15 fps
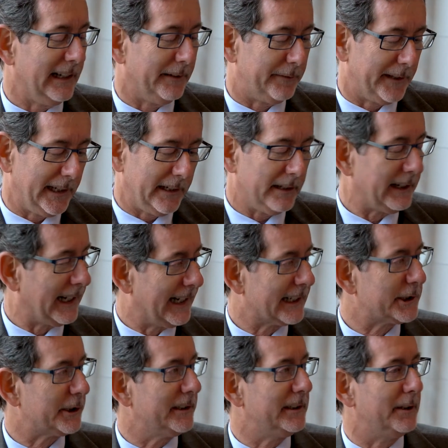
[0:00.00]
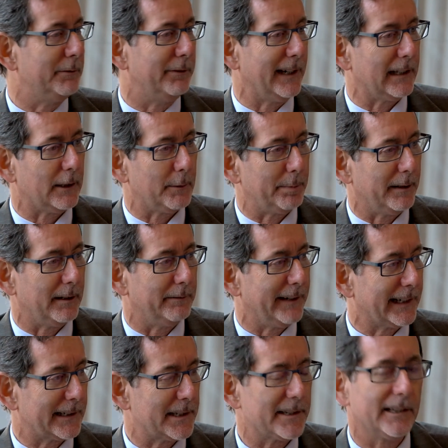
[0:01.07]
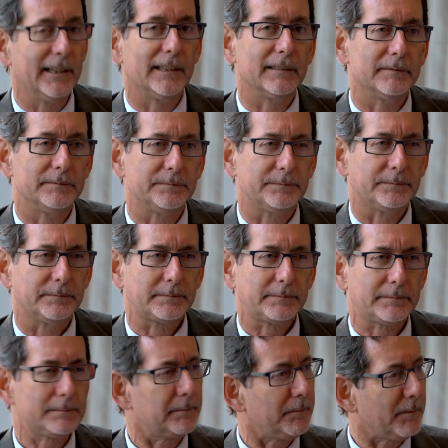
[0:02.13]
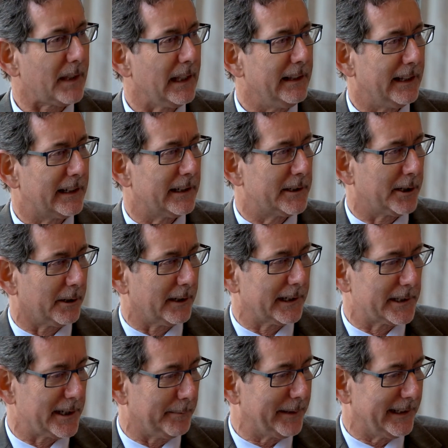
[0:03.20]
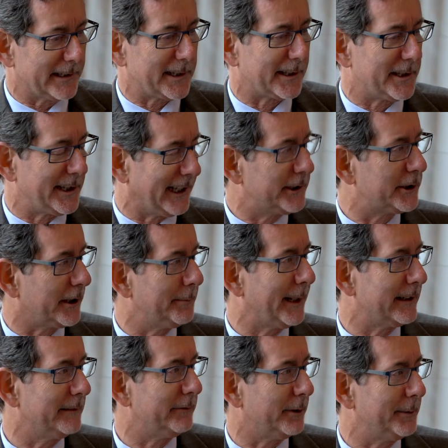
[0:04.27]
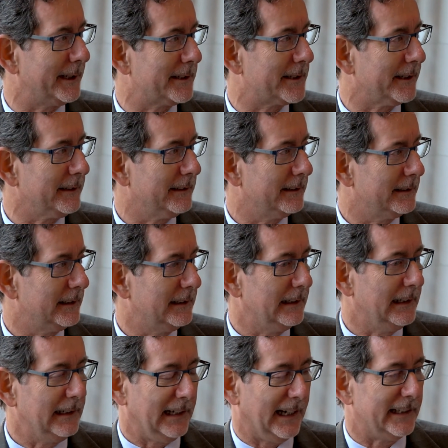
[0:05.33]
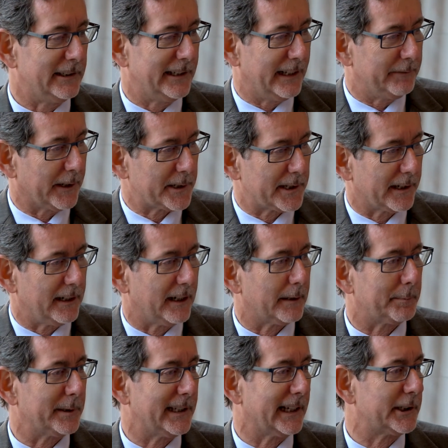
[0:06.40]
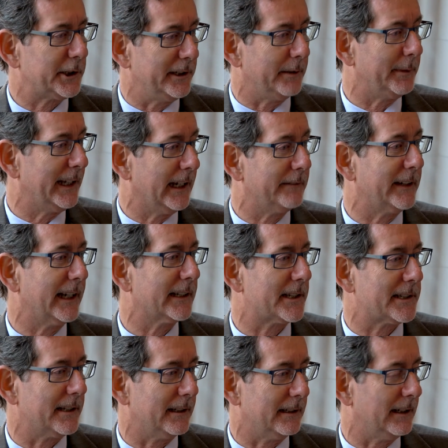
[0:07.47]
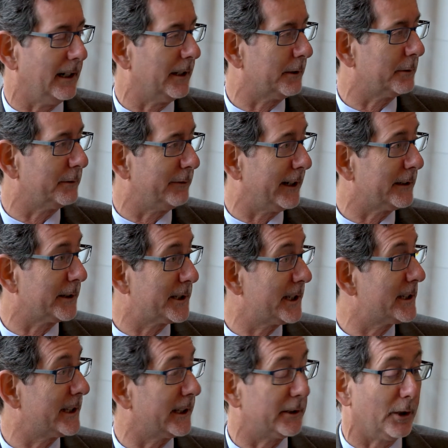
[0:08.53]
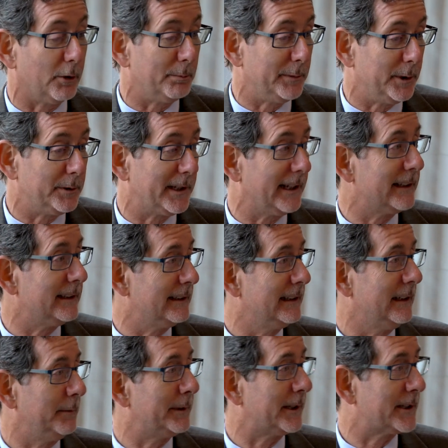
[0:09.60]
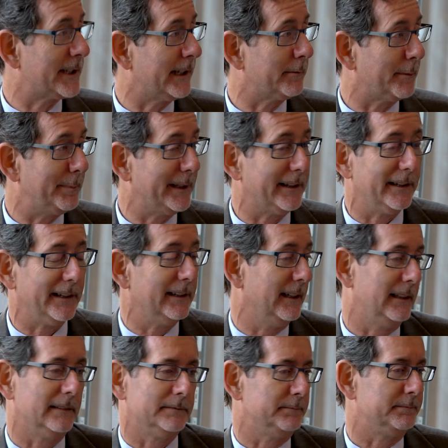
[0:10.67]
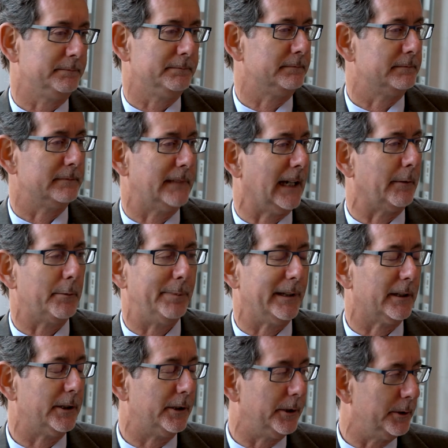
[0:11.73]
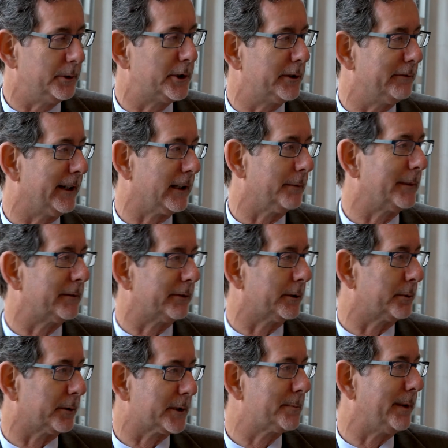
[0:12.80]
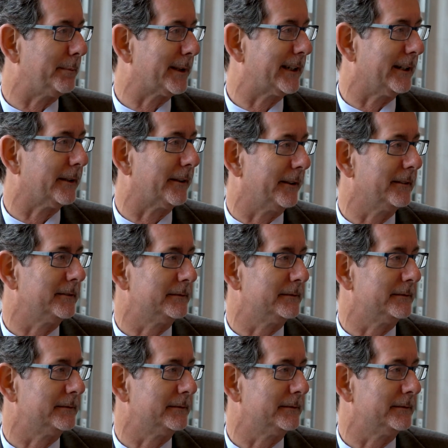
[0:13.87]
If they could actually develop a vaccine that could target something that's essential about influenza and give us the kind of protection that we have against other viruses that don't mutate with the same rapidity, that would be a huge development for the world's public health.